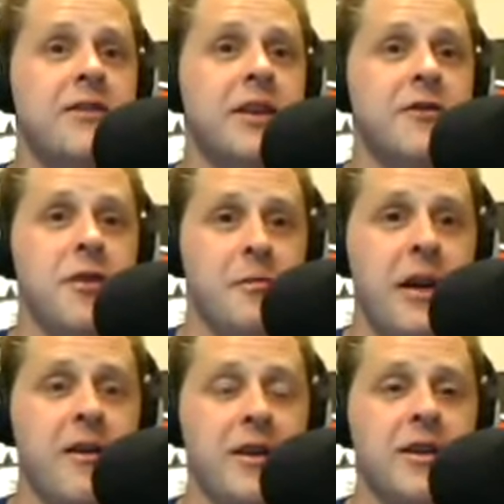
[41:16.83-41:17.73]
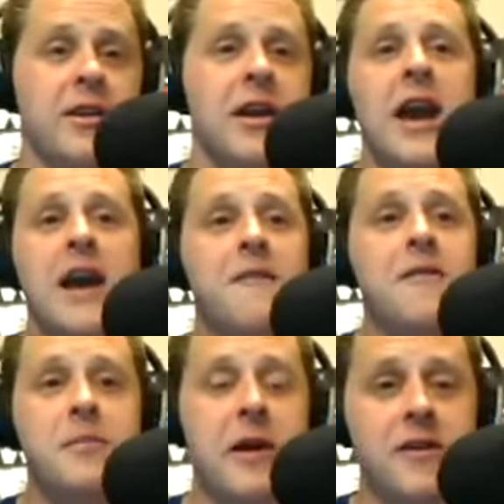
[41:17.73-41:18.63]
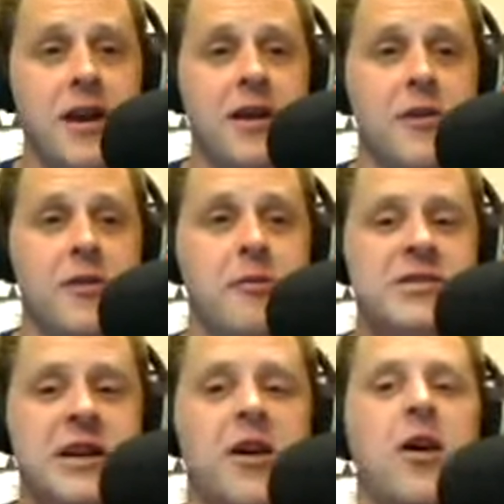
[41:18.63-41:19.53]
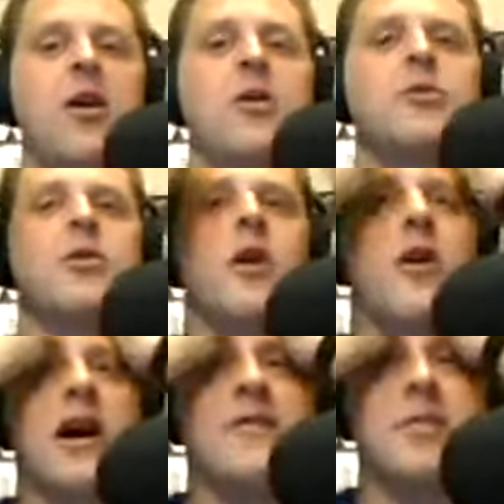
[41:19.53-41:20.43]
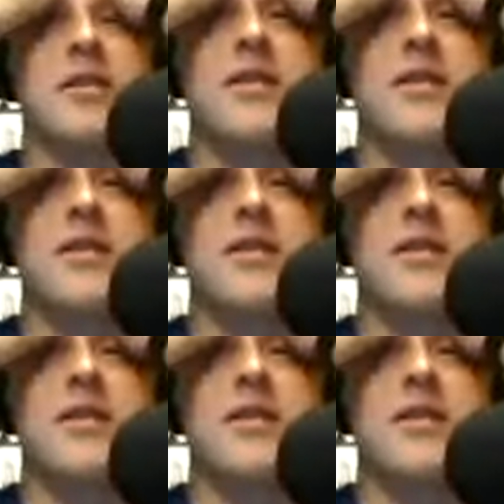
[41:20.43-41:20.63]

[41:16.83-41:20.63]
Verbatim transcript: Even if you're a parent, and every parent on earth will say, "Oh no, I've